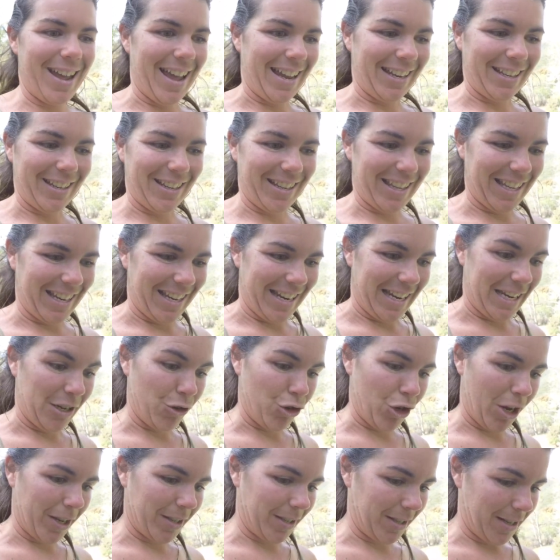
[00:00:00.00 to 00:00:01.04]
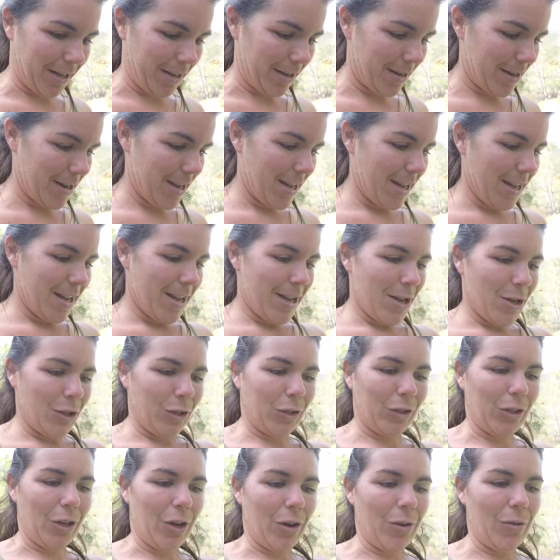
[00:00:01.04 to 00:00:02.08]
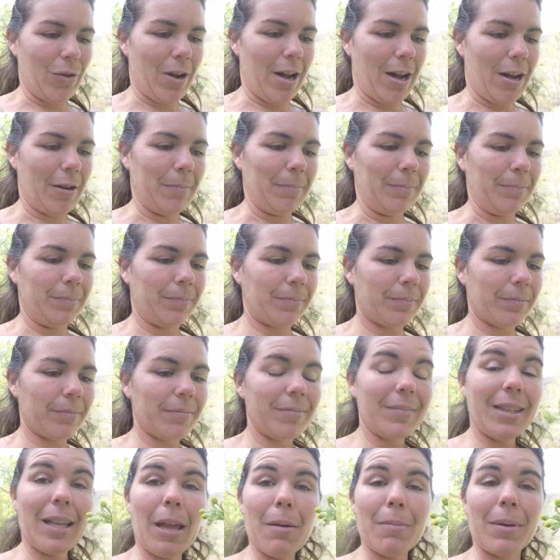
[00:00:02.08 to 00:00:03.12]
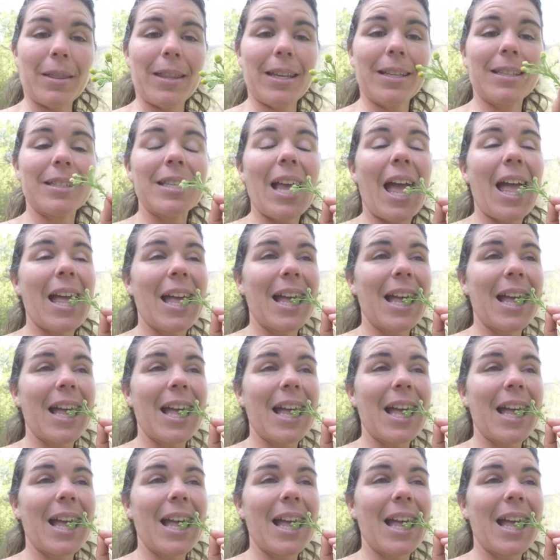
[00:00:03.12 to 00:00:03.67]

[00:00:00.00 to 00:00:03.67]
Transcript: and then ingest it. So, um, but this